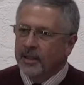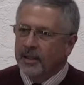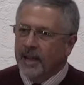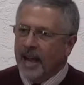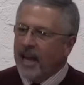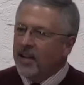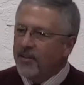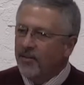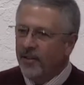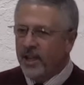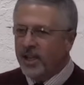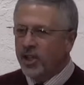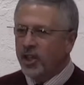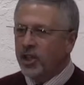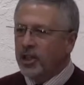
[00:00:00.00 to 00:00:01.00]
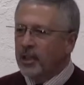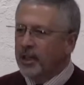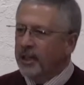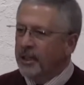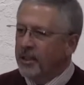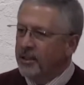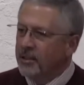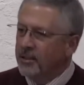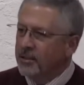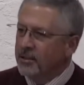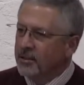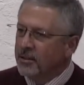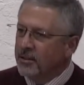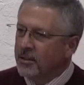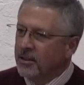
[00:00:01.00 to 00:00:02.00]
And eventually,
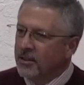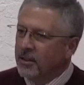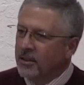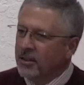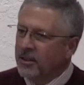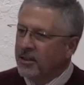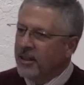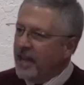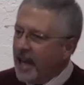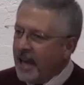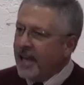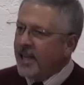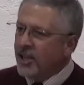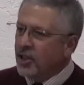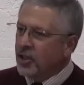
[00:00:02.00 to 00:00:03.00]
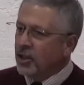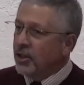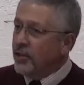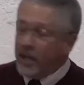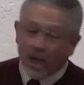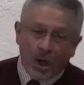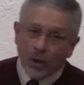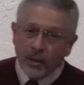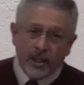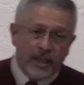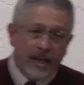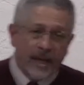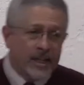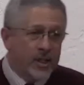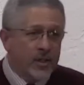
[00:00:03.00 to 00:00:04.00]
the answer, and the only
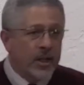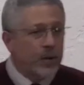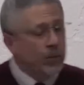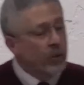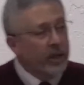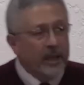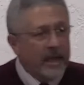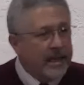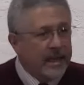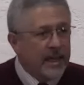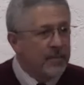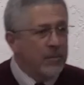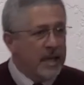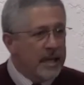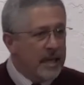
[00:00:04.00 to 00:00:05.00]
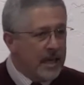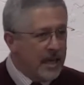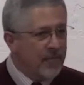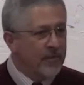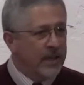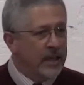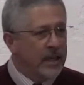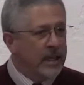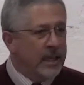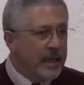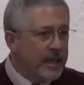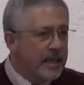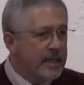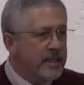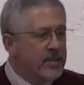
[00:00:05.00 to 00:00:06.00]
answer that really can be given,
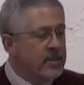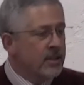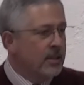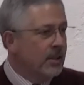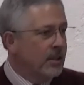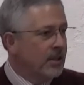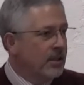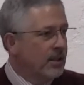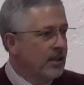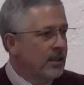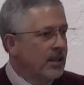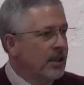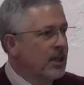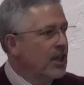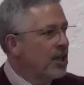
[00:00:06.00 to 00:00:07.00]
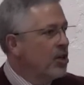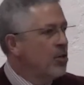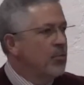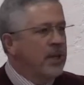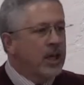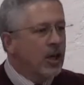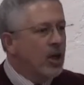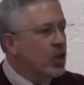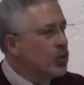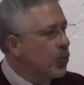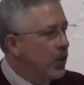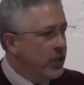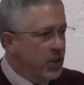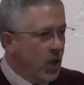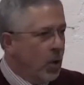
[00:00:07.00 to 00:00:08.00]
is because
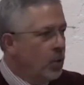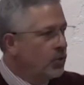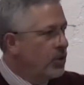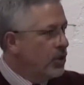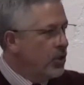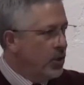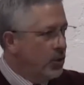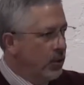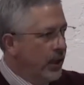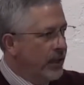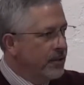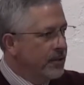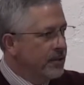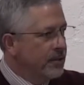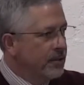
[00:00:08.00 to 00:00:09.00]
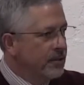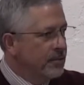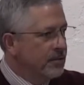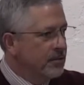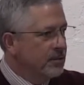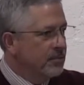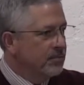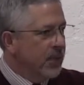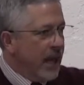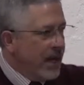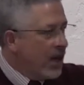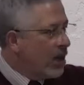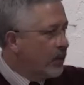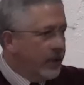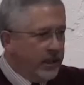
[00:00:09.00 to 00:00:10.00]
we're told to do it by
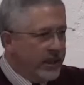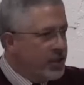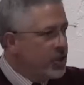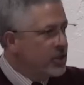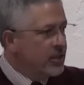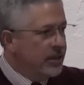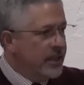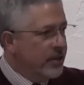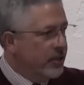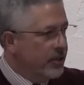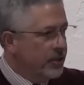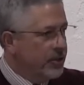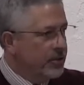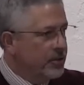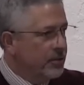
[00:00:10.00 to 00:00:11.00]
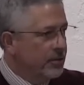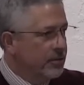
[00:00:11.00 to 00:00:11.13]
our religious leaders.